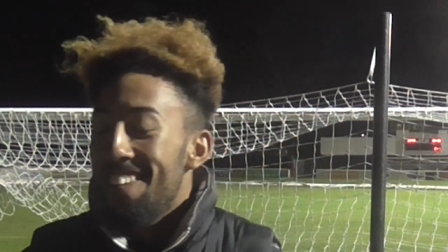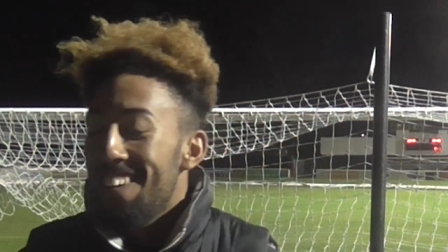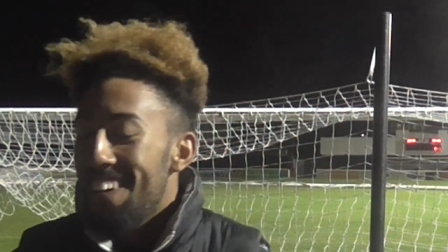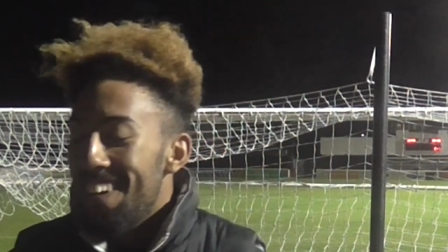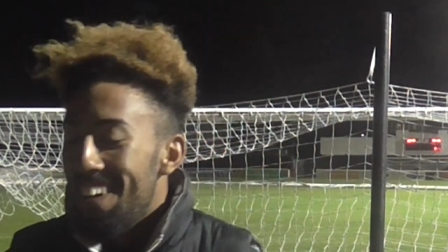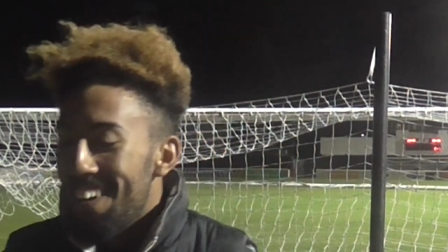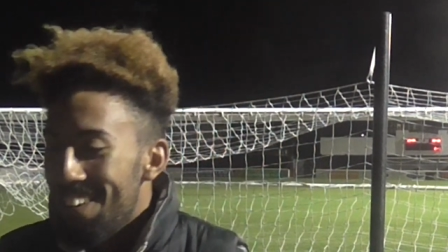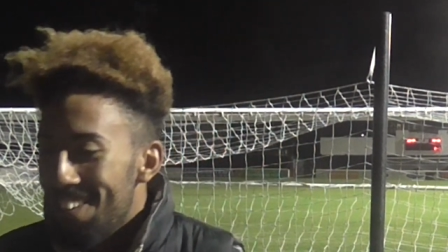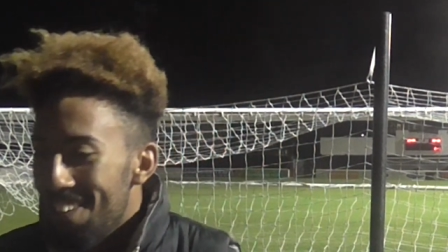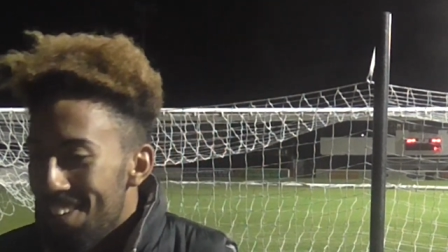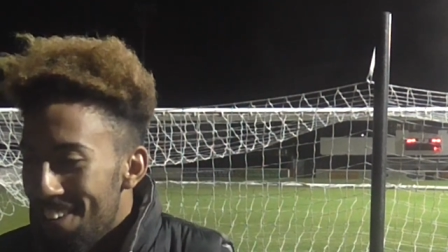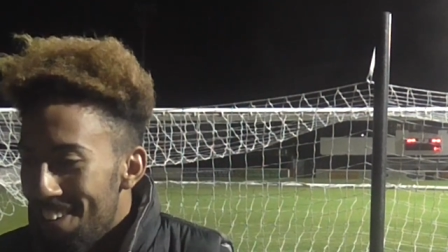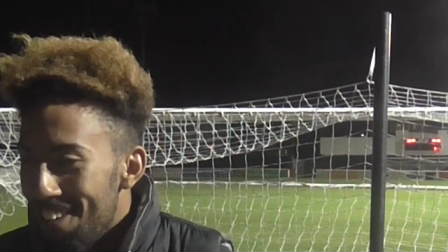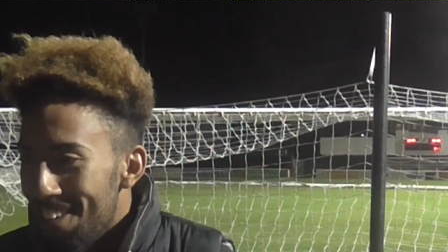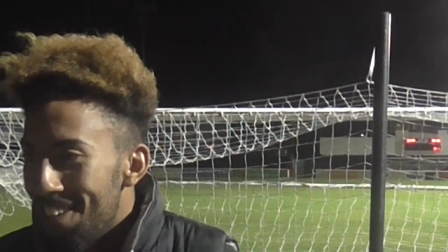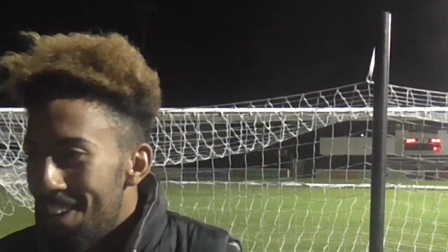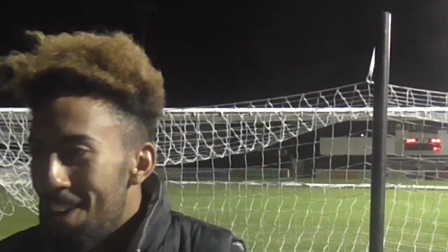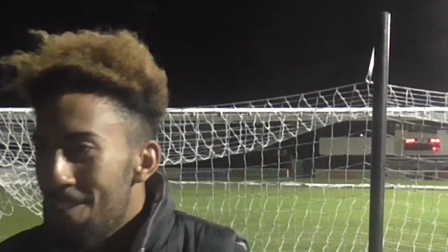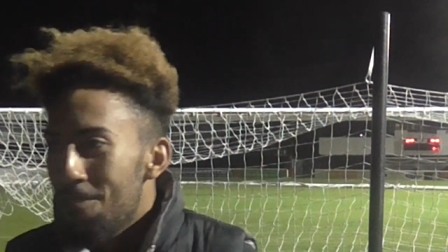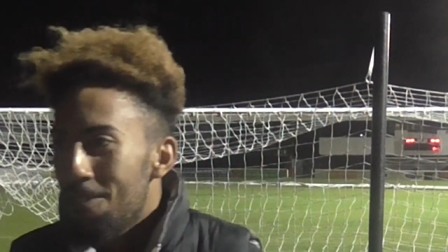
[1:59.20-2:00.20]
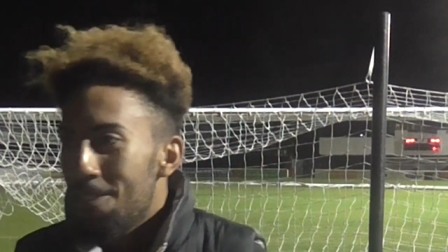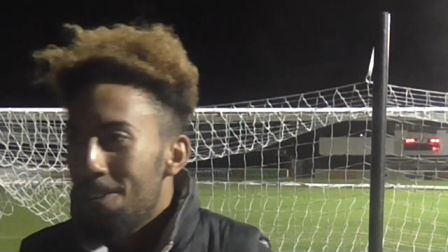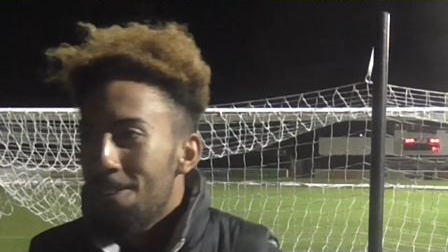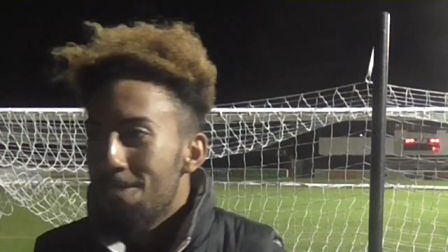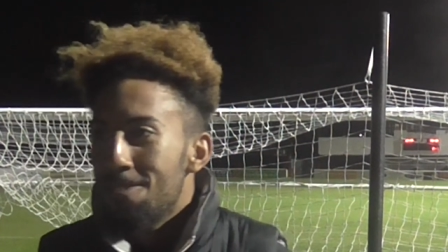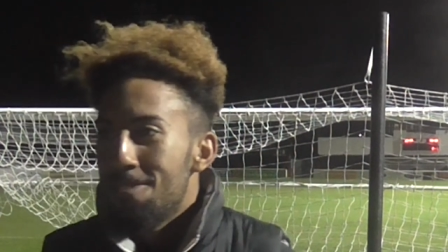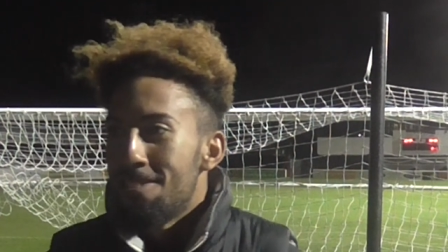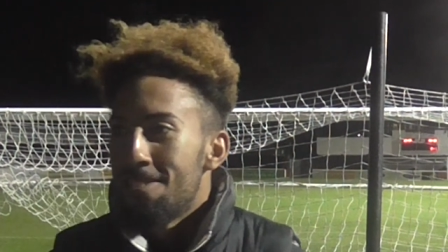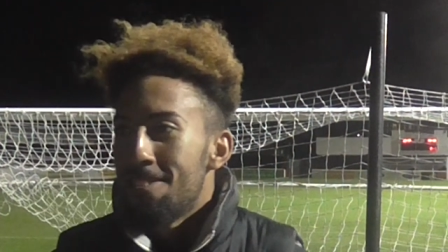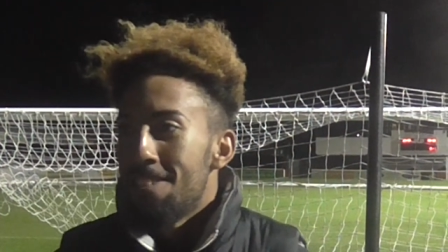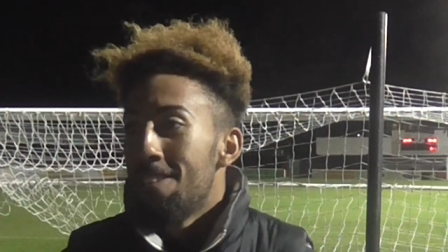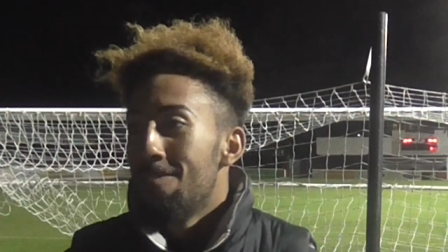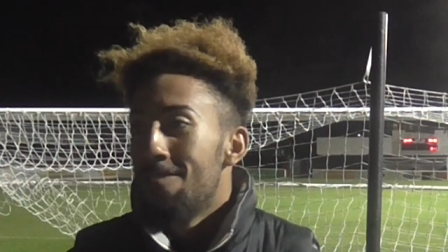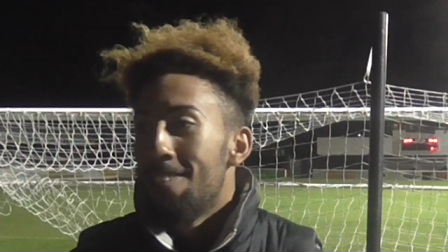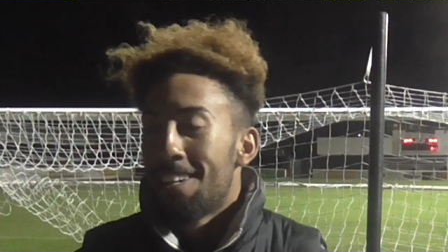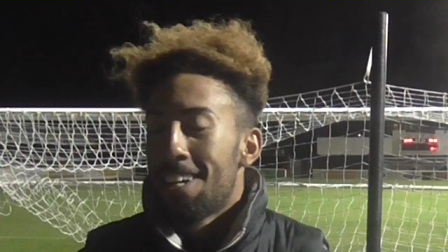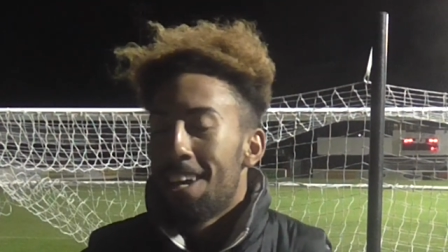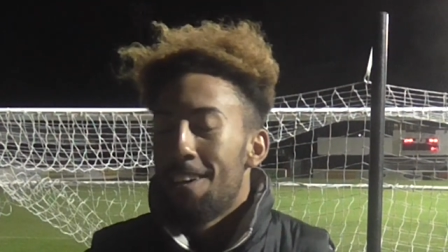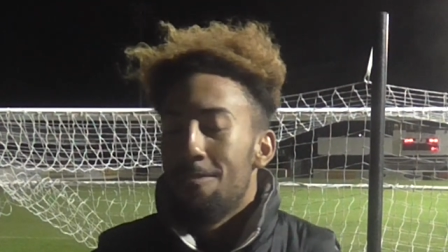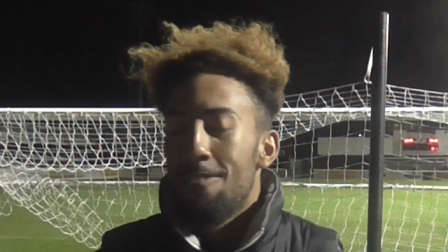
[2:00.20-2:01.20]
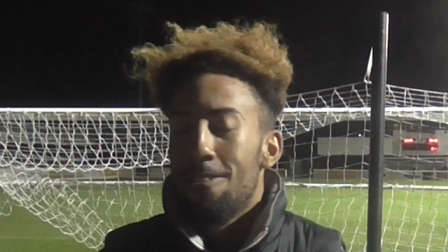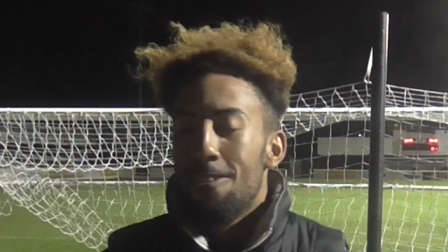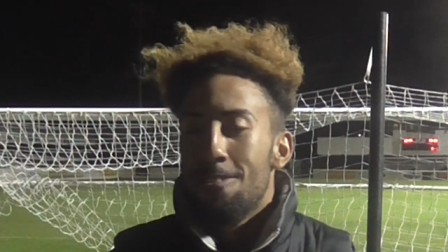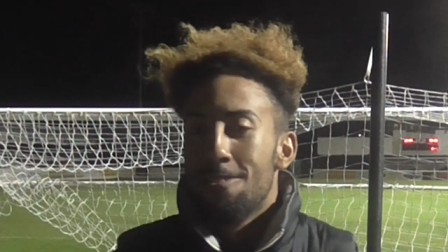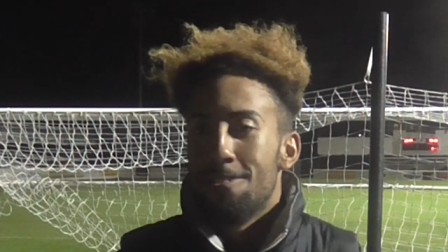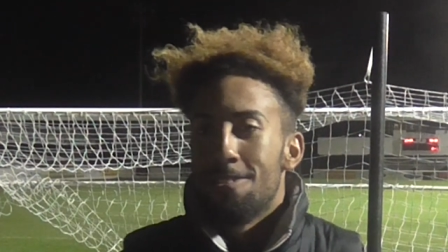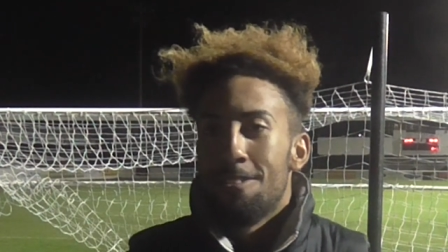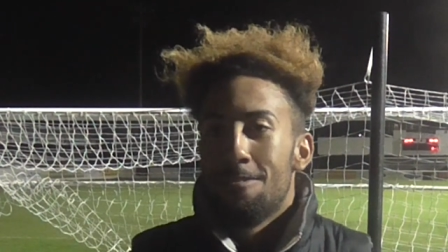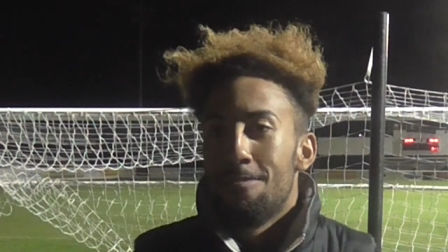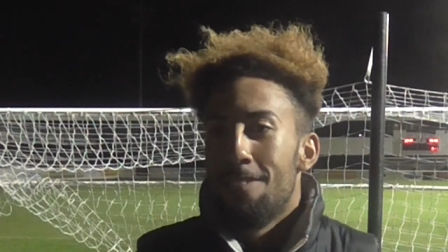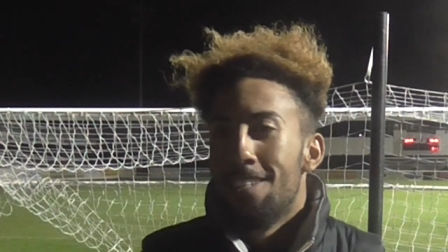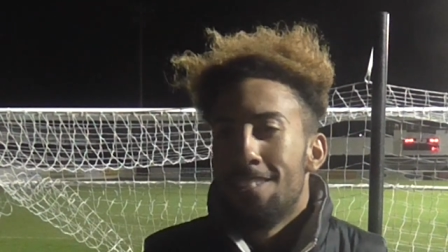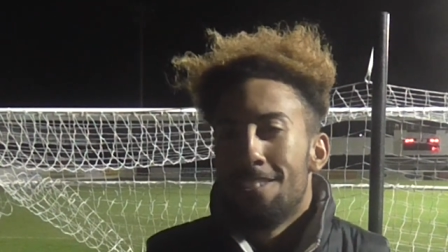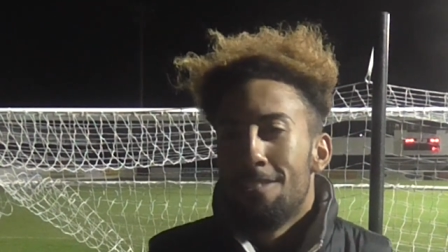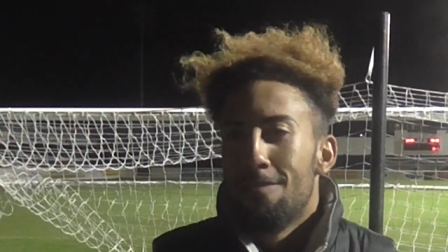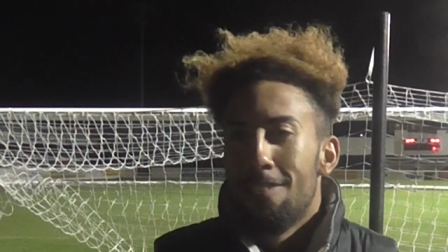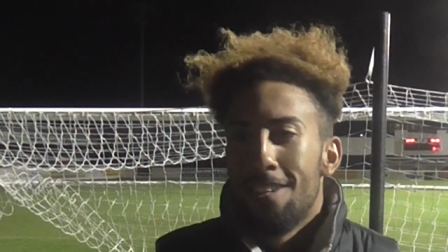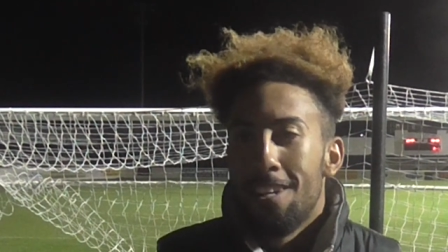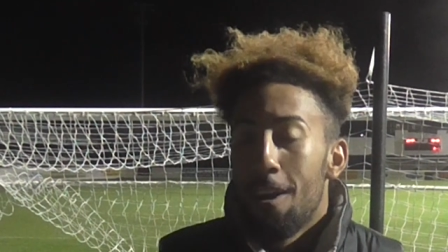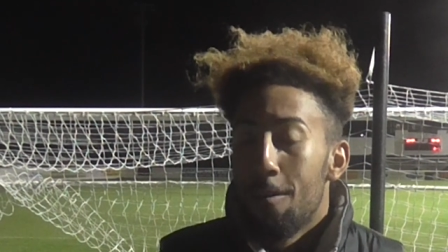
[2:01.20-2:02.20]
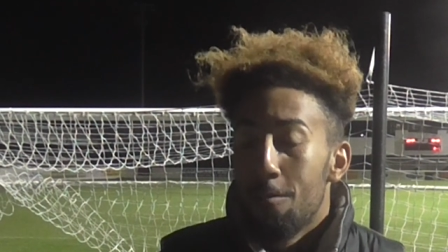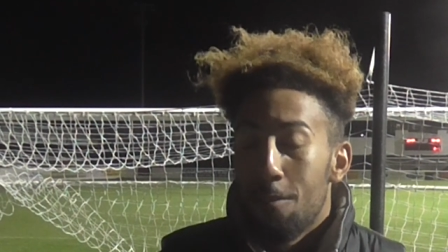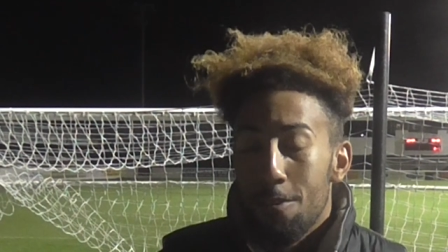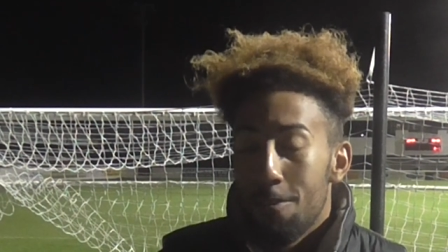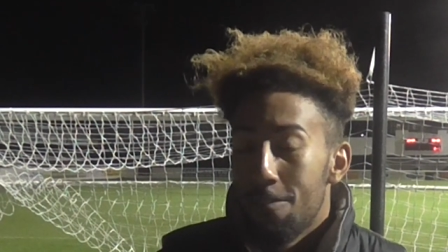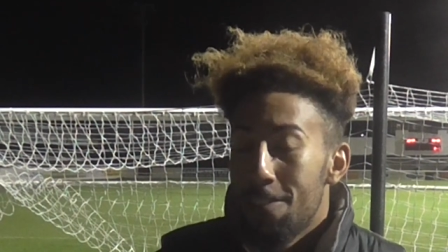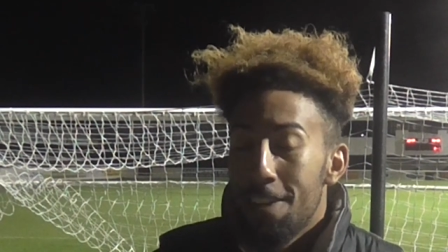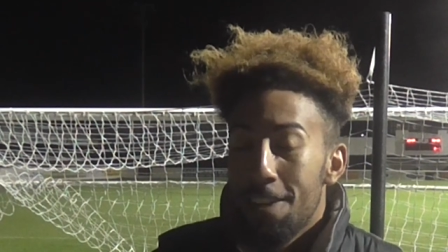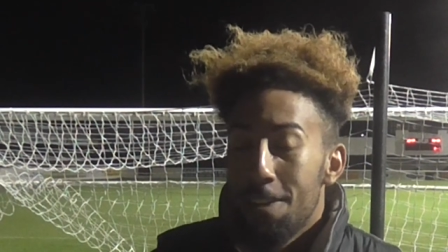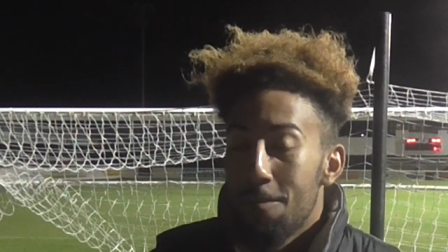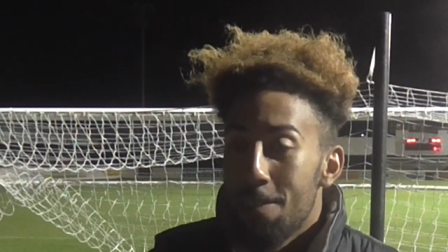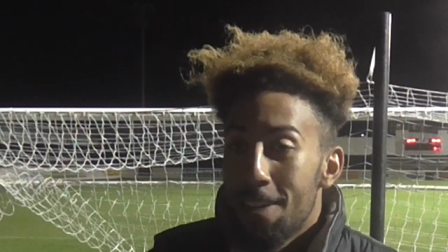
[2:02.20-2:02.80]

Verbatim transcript: Yeah, oh, everyone knows, even the gaffer knows. Defensively, I'm not really